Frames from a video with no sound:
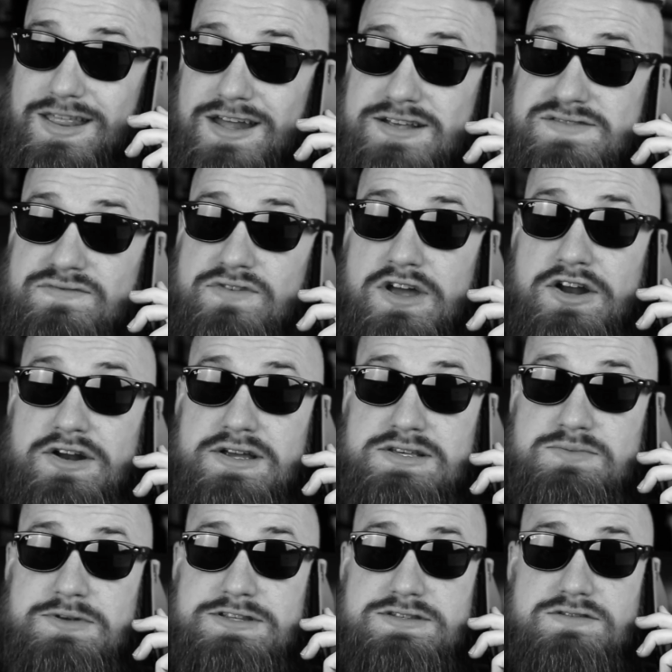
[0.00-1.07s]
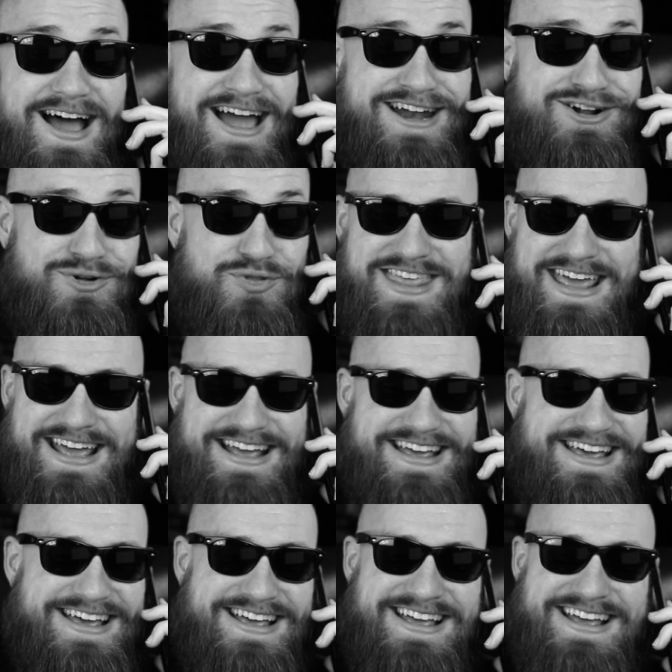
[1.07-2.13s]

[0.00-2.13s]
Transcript: That is very expensive. I don't think